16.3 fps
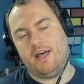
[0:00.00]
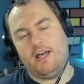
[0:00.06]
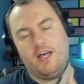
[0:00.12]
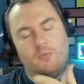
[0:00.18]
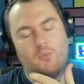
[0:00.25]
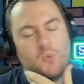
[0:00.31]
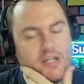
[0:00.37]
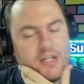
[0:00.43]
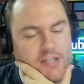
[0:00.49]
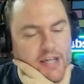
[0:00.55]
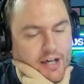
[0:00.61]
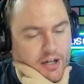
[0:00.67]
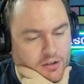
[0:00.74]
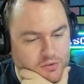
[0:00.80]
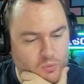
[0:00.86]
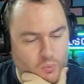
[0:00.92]

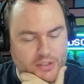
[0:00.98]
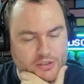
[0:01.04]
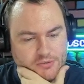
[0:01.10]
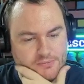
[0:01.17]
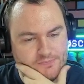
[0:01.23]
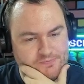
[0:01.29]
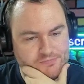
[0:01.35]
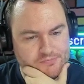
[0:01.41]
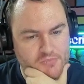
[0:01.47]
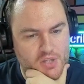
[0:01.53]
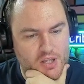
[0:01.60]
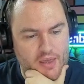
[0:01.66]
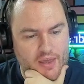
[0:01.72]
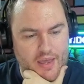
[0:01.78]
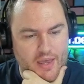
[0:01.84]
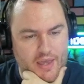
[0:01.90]
Weedle.
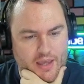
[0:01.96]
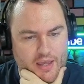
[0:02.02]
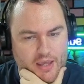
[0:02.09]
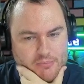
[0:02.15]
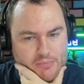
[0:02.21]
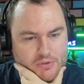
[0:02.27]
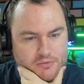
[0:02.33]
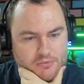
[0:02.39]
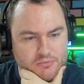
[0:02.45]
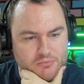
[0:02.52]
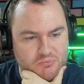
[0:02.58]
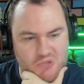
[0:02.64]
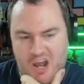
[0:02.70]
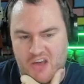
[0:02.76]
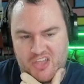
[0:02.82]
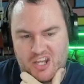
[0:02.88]

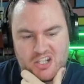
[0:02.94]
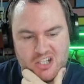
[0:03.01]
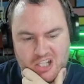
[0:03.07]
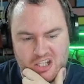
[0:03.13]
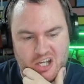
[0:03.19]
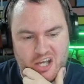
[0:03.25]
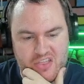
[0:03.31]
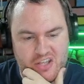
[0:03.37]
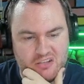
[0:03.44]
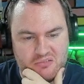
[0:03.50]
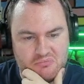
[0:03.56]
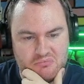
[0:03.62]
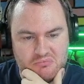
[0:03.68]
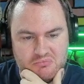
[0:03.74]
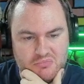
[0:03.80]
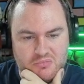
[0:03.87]
I think
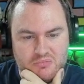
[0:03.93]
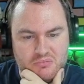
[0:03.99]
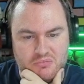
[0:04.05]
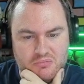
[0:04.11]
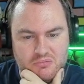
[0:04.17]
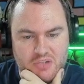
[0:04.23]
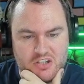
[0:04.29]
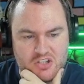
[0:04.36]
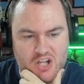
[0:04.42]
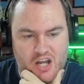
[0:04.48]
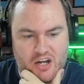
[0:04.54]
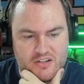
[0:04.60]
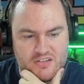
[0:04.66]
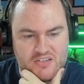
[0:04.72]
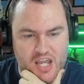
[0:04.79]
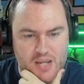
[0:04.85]
it's kind of
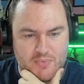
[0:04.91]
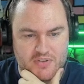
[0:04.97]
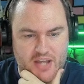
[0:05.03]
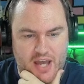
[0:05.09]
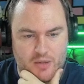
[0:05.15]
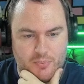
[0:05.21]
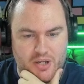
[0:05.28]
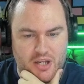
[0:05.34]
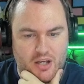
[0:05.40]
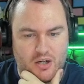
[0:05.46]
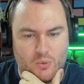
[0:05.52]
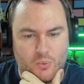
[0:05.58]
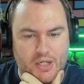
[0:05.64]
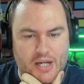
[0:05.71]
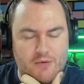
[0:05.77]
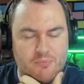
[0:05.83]
the same as Caterpie. I don't
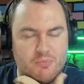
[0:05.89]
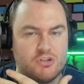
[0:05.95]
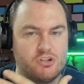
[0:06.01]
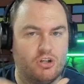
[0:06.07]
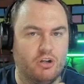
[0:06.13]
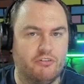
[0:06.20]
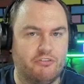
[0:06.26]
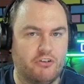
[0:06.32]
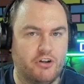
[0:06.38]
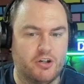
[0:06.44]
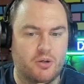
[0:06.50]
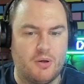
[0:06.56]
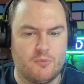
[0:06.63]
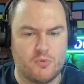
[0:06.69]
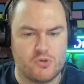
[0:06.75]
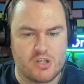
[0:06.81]
really have much love for it. I don't
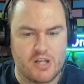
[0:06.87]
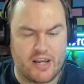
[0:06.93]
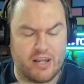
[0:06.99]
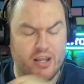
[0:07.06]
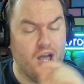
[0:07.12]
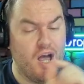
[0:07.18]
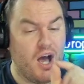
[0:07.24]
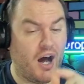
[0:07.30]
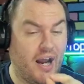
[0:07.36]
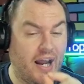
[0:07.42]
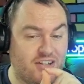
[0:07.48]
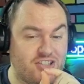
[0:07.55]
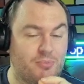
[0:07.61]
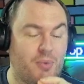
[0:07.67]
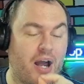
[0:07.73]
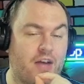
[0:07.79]
have much late. I
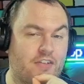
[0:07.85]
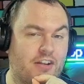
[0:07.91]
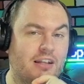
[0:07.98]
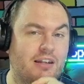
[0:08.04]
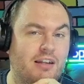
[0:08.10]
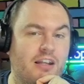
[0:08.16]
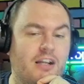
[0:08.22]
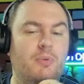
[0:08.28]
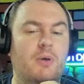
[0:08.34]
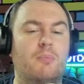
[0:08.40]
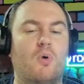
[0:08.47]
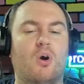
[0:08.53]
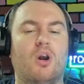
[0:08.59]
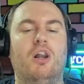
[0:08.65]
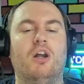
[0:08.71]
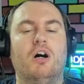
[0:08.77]
actually might have a little bit
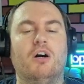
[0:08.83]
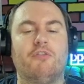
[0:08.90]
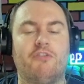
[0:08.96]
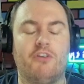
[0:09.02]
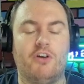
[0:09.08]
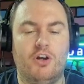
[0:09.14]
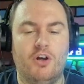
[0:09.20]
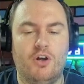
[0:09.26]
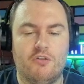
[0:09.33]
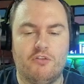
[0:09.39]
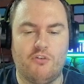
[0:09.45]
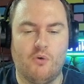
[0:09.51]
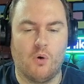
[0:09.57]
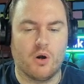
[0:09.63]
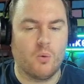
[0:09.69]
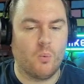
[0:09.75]
more love
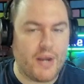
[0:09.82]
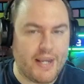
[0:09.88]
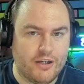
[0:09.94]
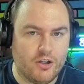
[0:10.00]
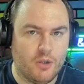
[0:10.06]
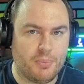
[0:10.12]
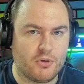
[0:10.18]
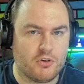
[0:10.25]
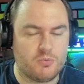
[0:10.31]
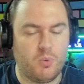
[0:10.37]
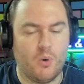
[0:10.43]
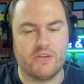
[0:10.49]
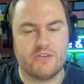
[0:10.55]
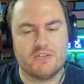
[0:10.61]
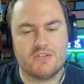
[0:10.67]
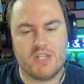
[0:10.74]
for Weedle because
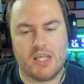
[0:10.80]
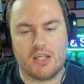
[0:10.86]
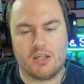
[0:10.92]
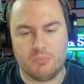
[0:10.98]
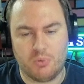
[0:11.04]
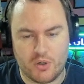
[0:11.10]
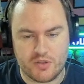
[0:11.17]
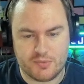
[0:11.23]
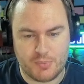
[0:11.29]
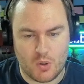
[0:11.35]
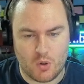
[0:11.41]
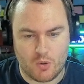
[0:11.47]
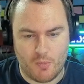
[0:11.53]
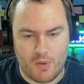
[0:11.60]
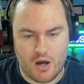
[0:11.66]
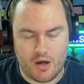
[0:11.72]
Poison Stink and Poison
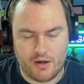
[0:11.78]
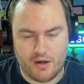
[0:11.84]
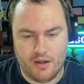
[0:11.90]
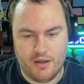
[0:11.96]
Pokemon.